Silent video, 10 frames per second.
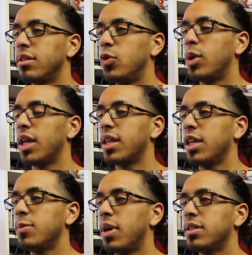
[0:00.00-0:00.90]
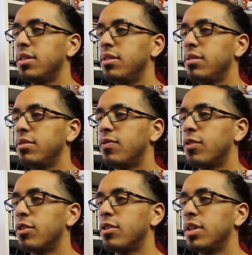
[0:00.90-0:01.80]
do what I think he's about to do
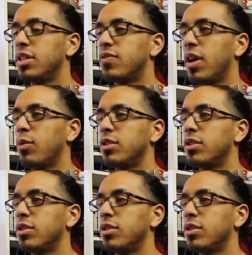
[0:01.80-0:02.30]
for his fight